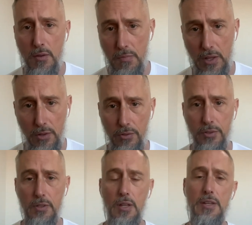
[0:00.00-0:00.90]

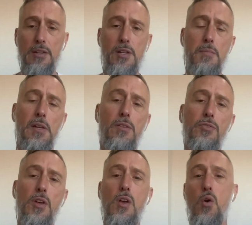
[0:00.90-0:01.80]
mills and, and textile
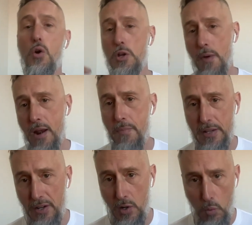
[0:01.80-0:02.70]
mills, or you might have
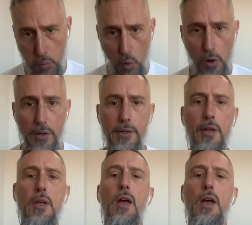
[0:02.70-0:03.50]
been near a port.